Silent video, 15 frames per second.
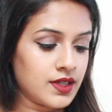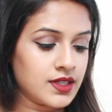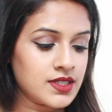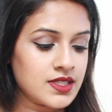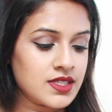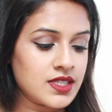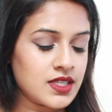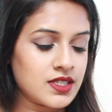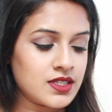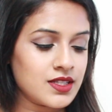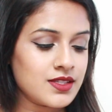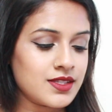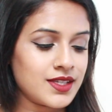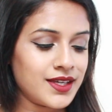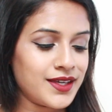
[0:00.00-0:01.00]
The
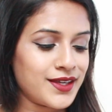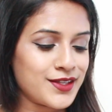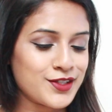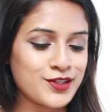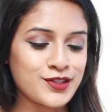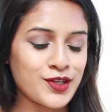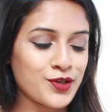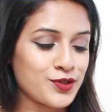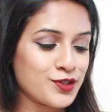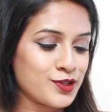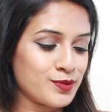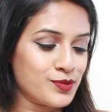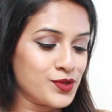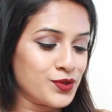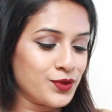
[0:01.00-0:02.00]
consistency is so
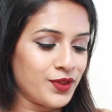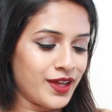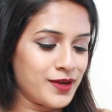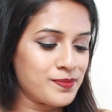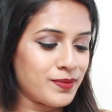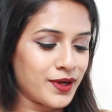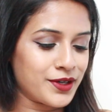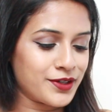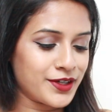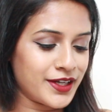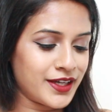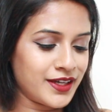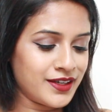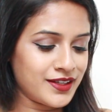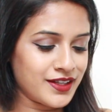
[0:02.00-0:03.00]
smooth and
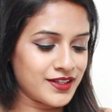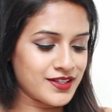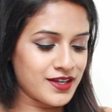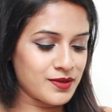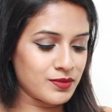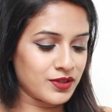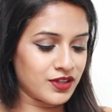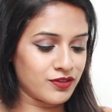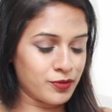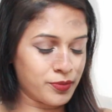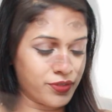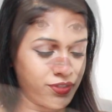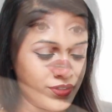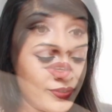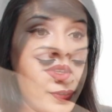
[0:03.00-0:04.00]
buttery. It's
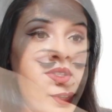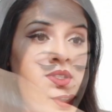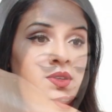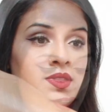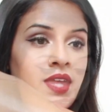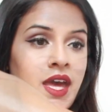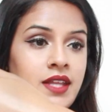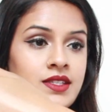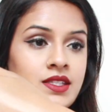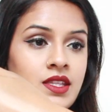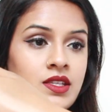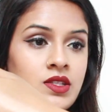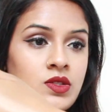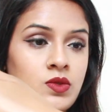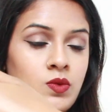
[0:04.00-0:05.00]
unbelievable. So that's
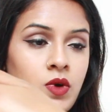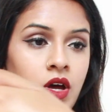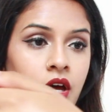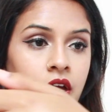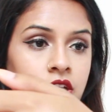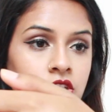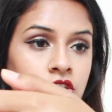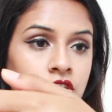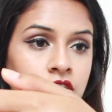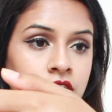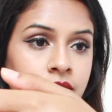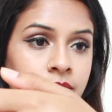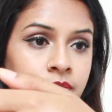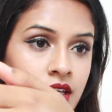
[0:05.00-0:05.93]
the swatch.